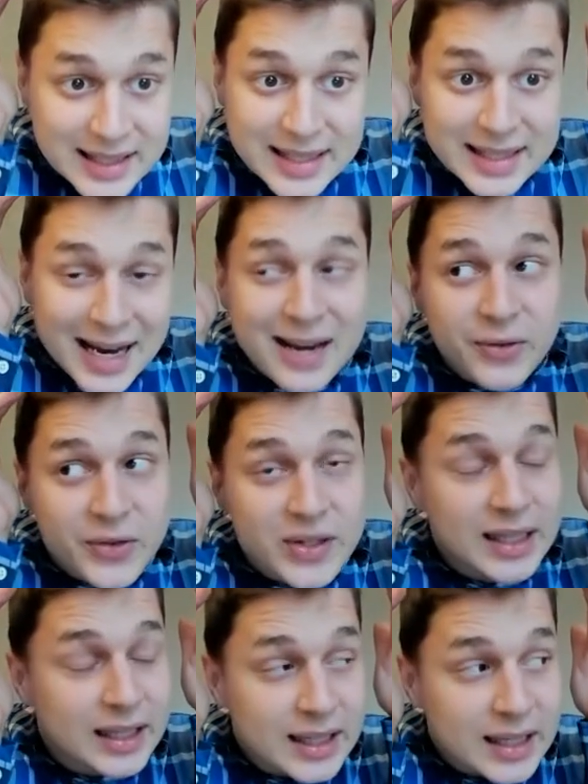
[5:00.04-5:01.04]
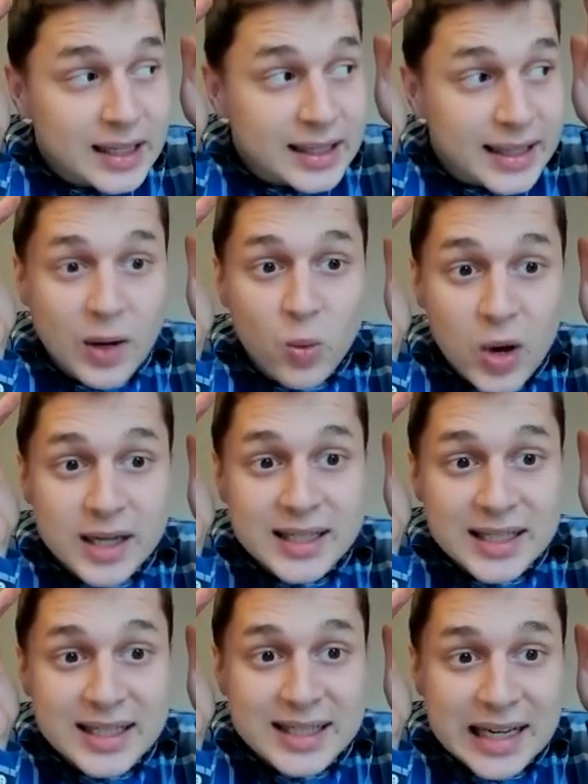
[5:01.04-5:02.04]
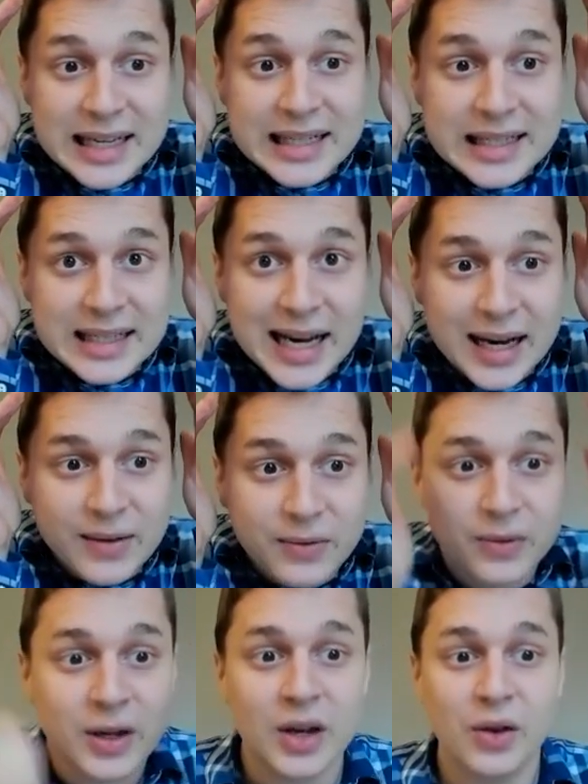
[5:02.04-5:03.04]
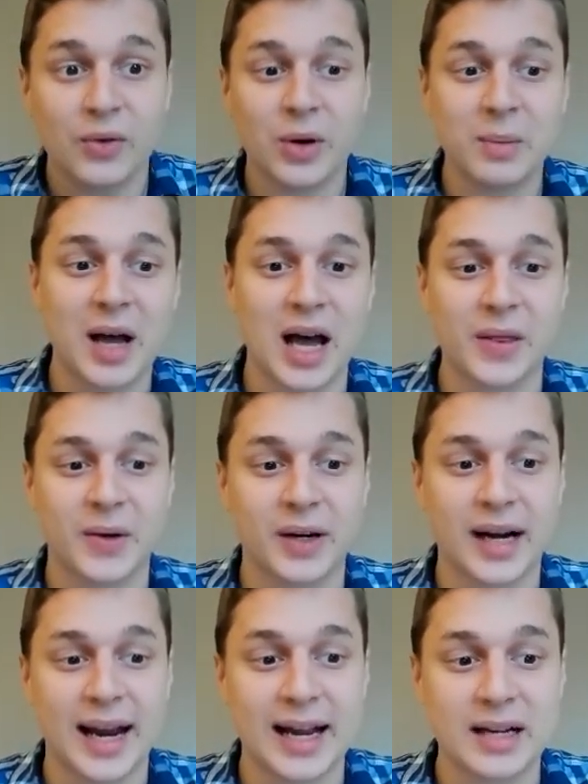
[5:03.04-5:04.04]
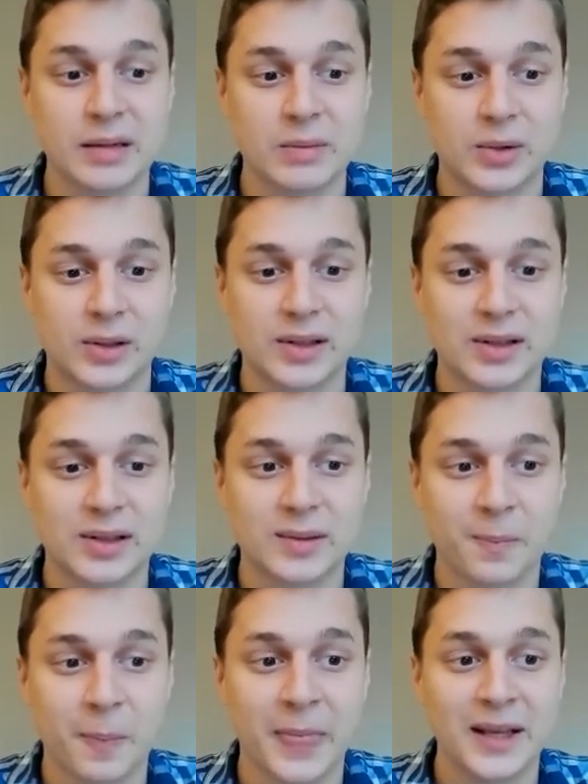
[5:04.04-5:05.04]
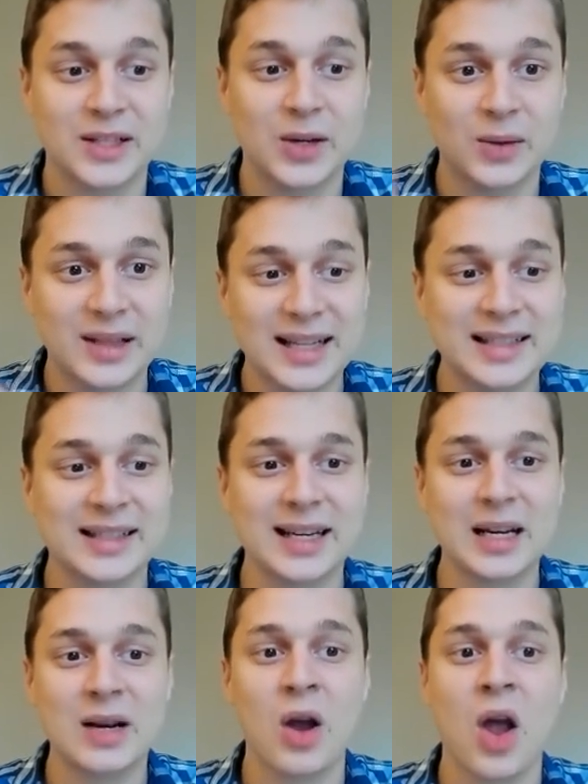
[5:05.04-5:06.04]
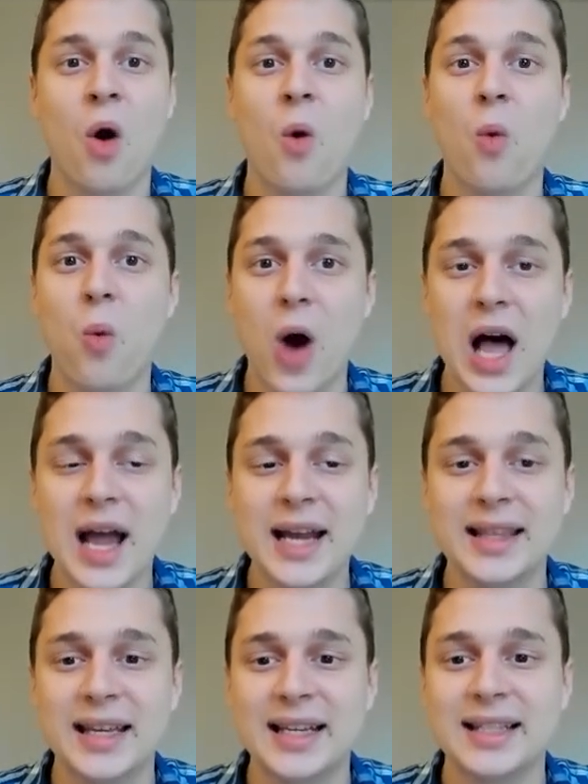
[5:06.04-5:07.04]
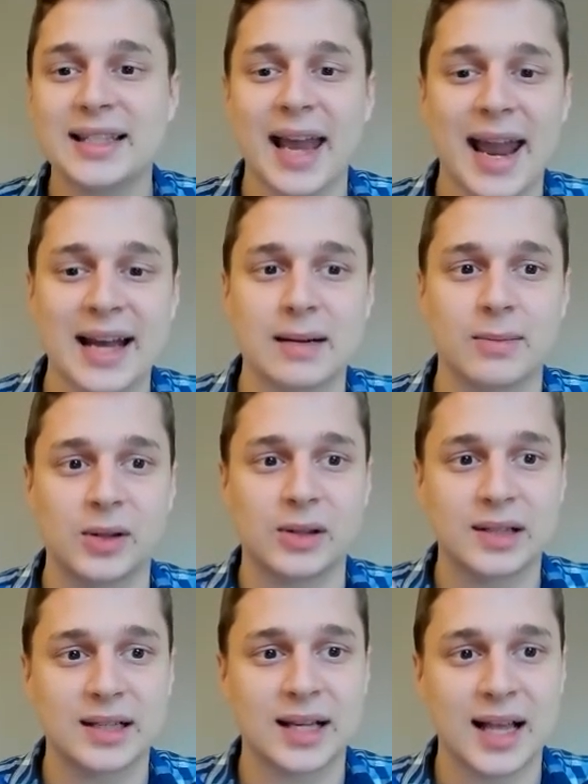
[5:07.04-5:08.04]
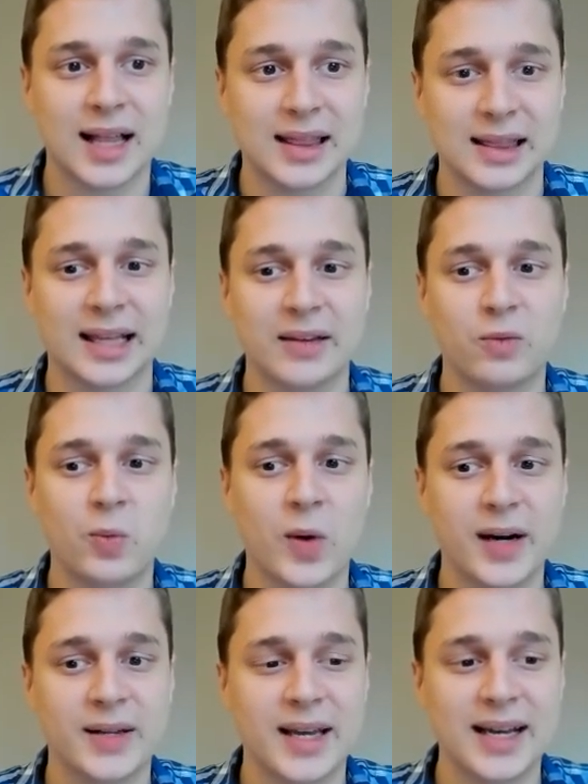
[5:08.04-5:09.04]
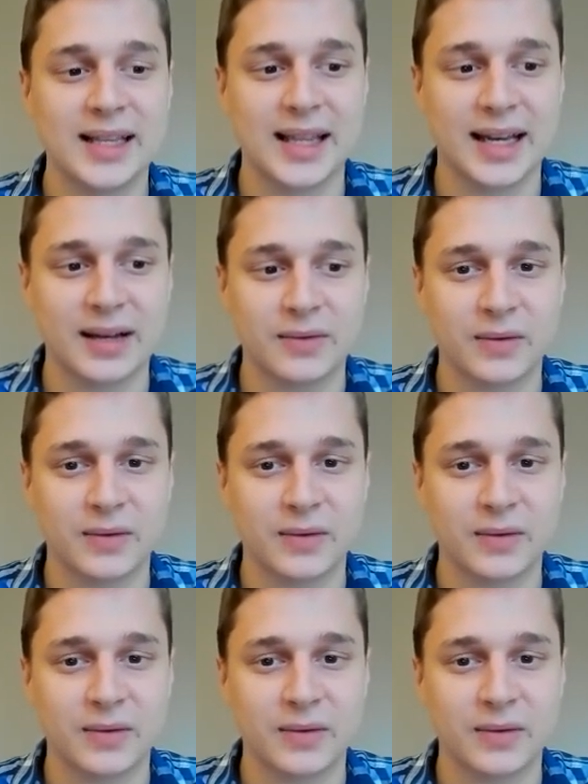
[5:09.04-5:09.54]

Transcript: safety. They want to stay safe from other animals. So let's see why these animals live where they live.